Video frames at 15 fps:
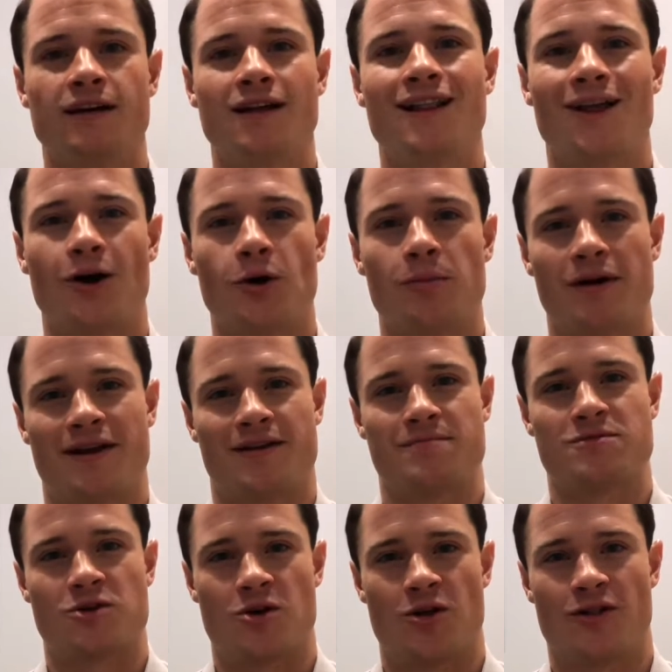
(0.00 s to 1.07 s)
Hello, my
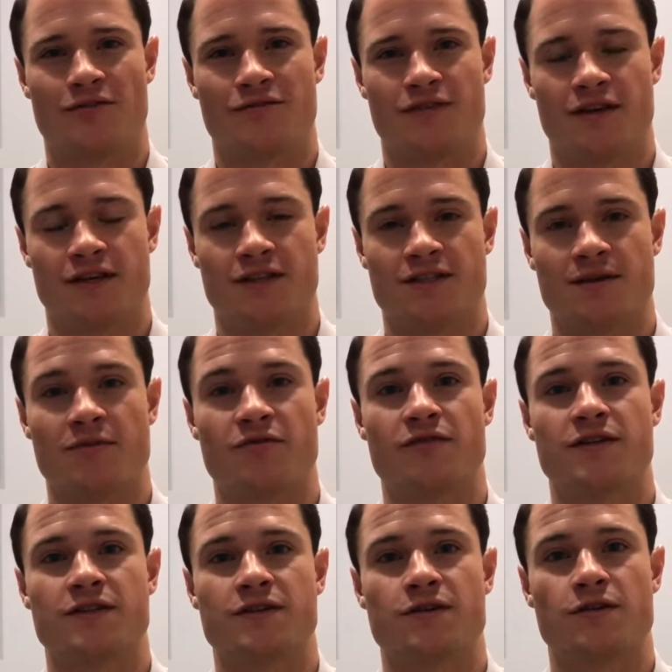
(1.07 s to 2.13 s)
name's Colin Fields. I'm a
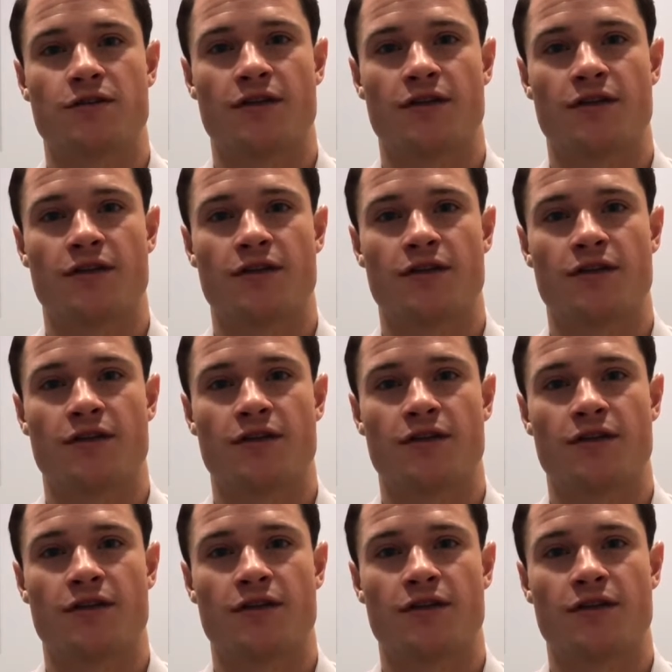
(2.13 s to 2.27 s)
physical